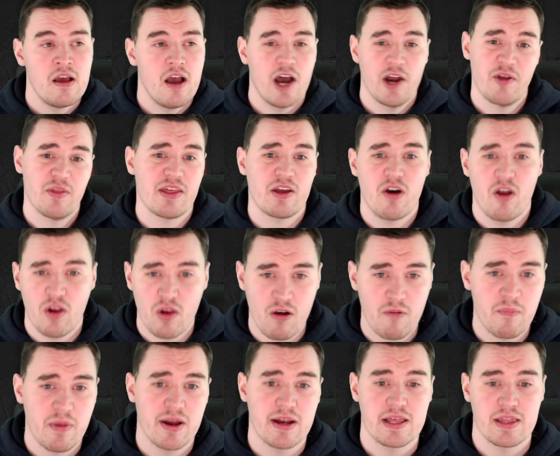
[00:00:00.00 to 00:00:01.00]
I know they got a lot of
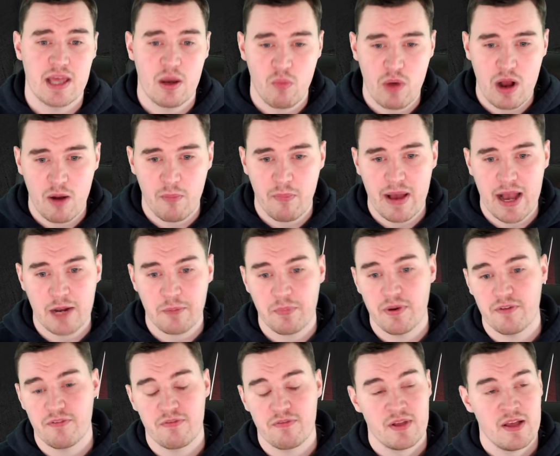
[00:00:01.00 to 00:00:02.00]
money there a while back,
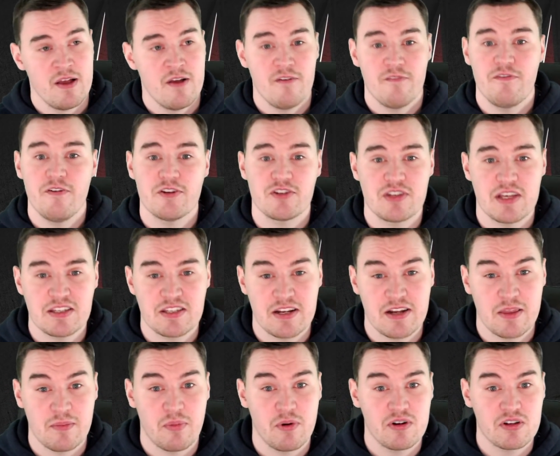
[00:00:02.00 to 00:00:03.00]
but first season
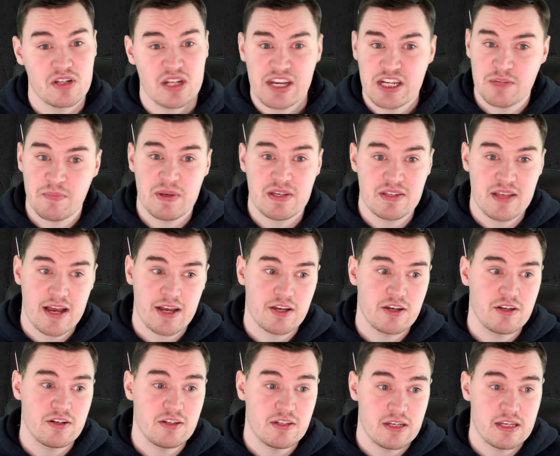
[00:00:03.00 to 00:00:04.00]
in the Bundesliga to be
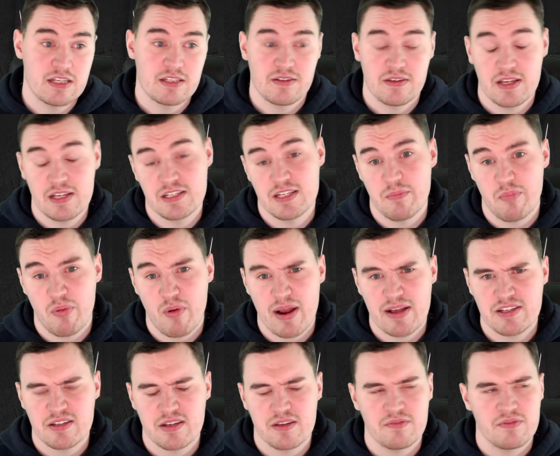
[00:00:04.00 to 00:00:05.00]
second is
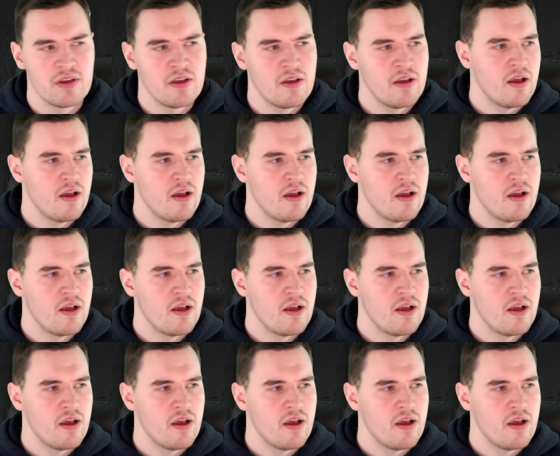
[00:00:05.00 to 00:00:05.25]
impressive.